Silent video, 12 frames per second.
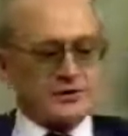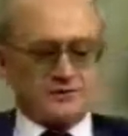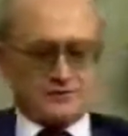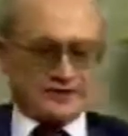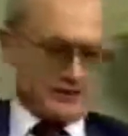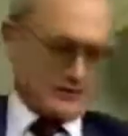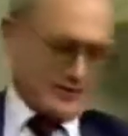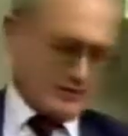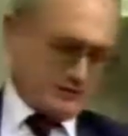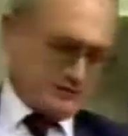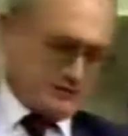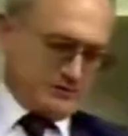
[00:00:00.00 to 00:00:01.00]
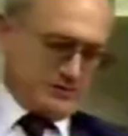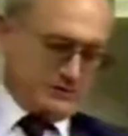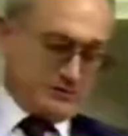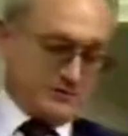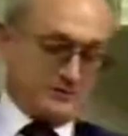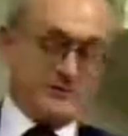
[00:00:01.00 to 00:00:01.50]
you start right now,
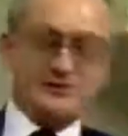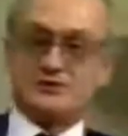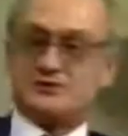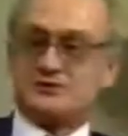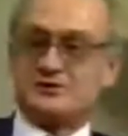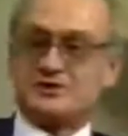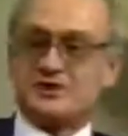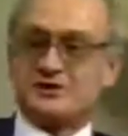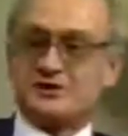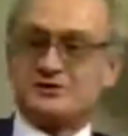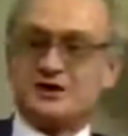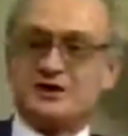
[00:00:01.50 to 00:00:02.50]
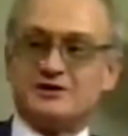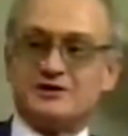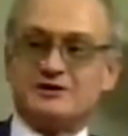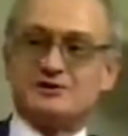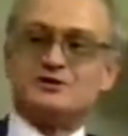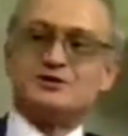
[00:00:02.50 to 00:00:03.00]
here, this minute, you start
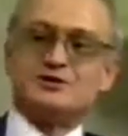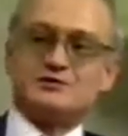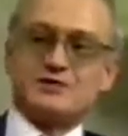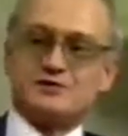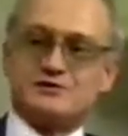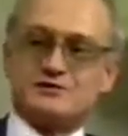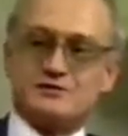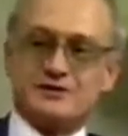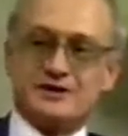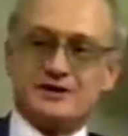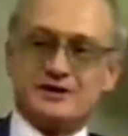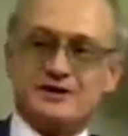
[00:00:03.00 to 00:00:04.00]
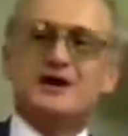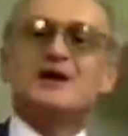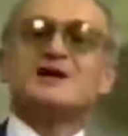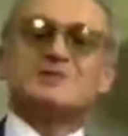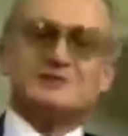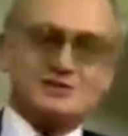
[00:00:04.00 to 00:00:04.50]
educating new generation of Americans,
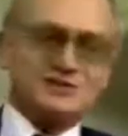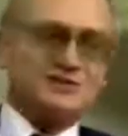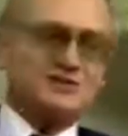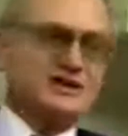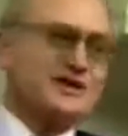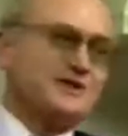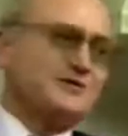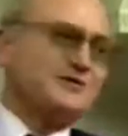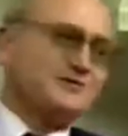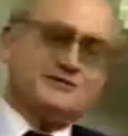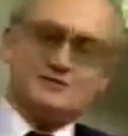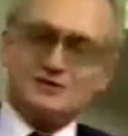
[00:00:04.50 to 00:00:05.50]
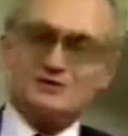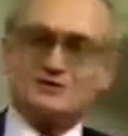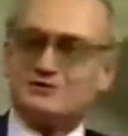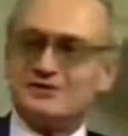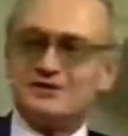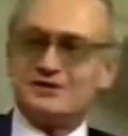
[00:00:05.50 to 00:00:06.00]
it will still take you 15
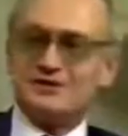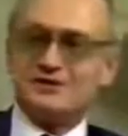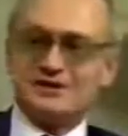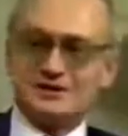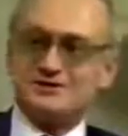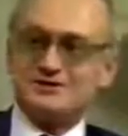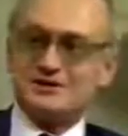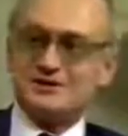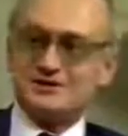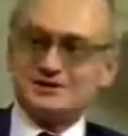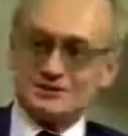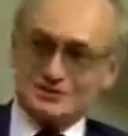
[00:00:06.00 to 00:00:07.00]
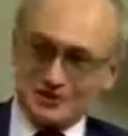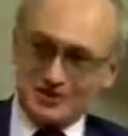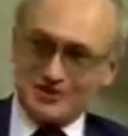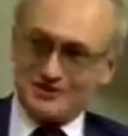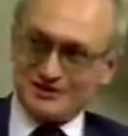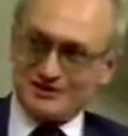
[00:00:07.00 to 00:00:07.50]
to 20 years to
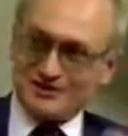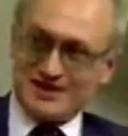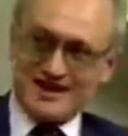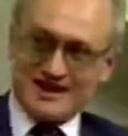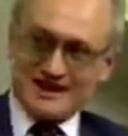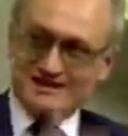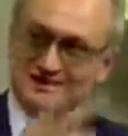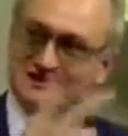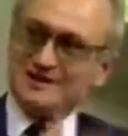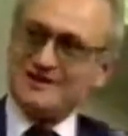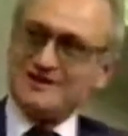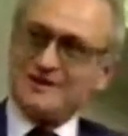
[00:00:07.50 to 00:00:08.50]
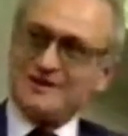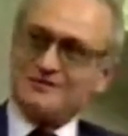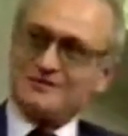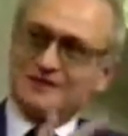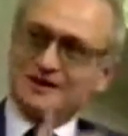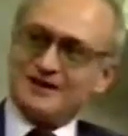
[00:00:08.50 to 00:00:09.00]
turn the tide
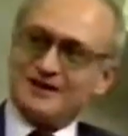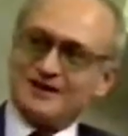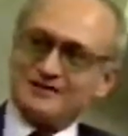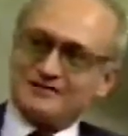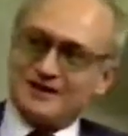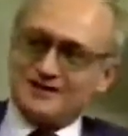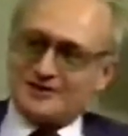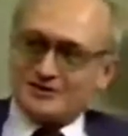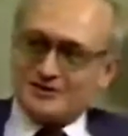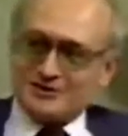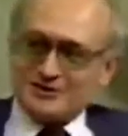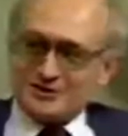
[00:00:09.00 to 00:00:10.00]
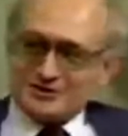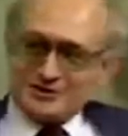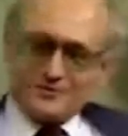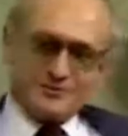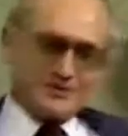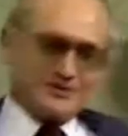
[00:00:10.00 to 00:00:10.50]
of
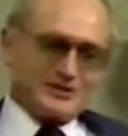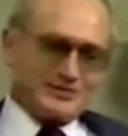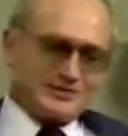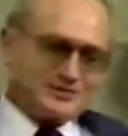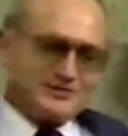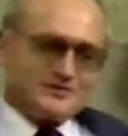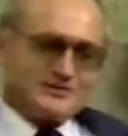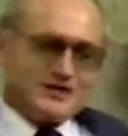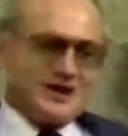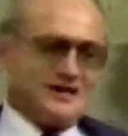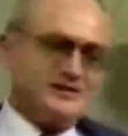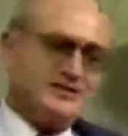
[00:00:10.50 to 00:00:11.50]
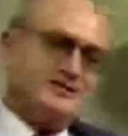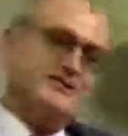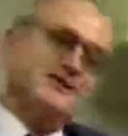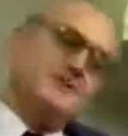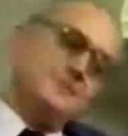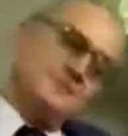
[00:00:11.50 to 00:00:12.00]
ideological perception of
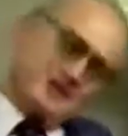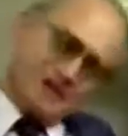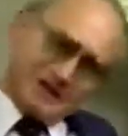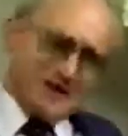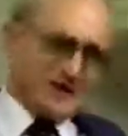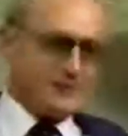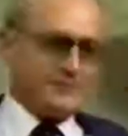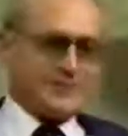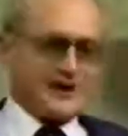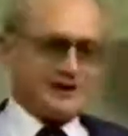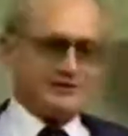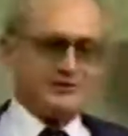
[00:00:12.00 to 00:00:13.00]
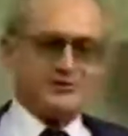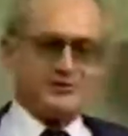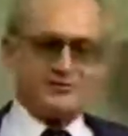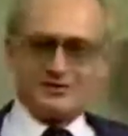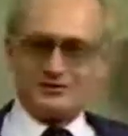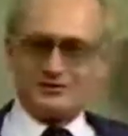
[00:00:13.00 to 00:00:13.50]
reality back to
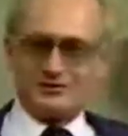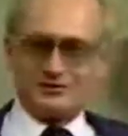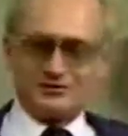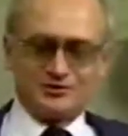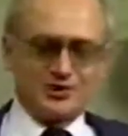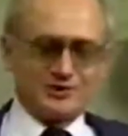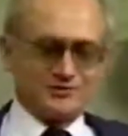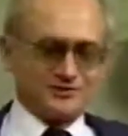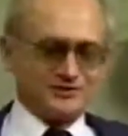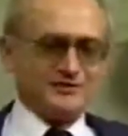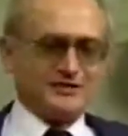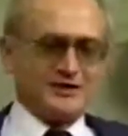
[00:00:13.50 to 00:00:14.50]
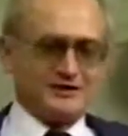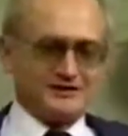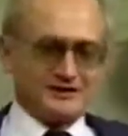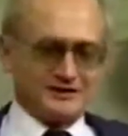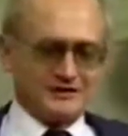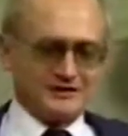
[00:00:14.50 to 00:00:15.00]
normalcy
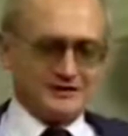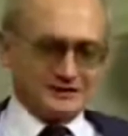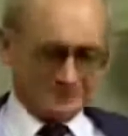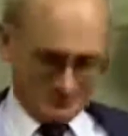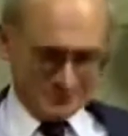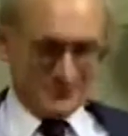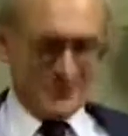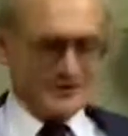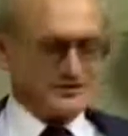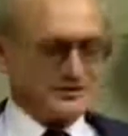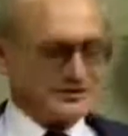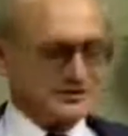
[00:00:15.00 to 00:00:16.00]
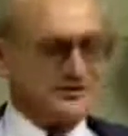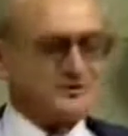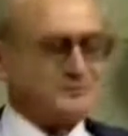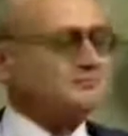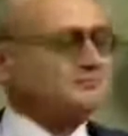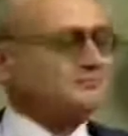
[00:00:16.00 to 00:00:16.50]
and
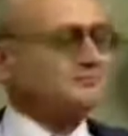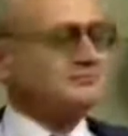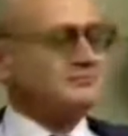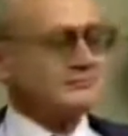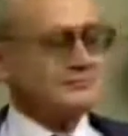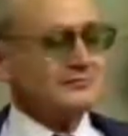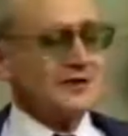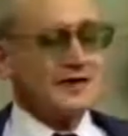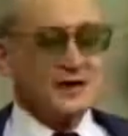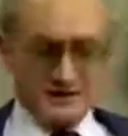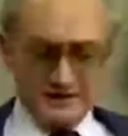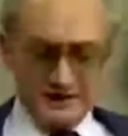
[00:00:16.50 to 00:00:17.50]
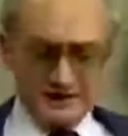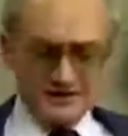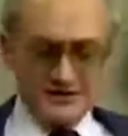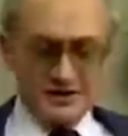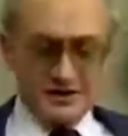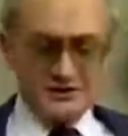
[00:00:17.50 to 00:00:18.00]
patriotism. The
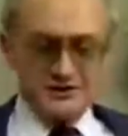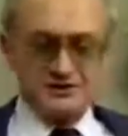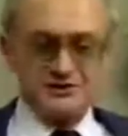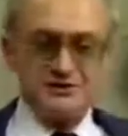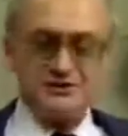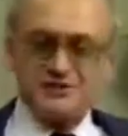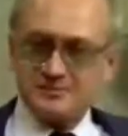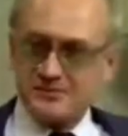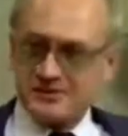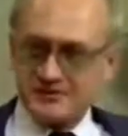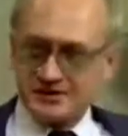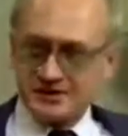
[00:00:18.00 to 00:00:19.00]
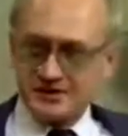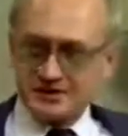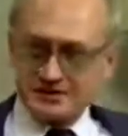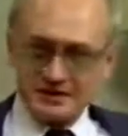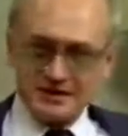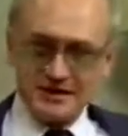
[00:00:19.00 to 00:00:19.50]
next stage is
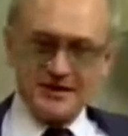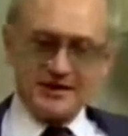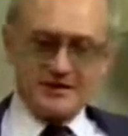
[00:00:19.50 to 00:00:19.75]
destabilization.